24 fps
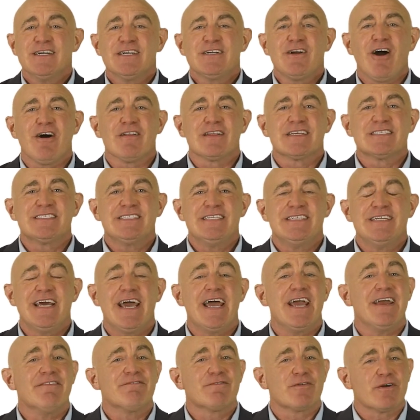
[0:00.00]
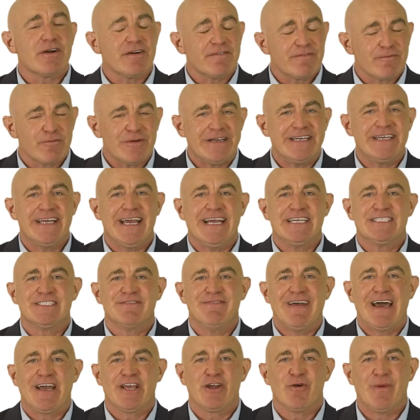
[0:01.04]
Call us today for a free case
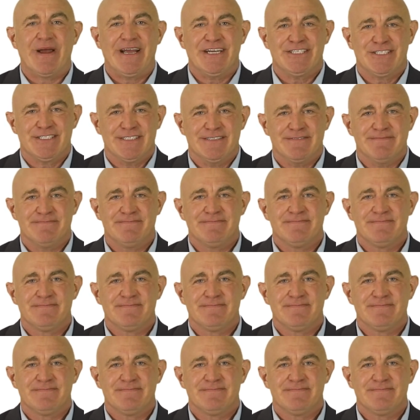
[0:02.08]
evaluation.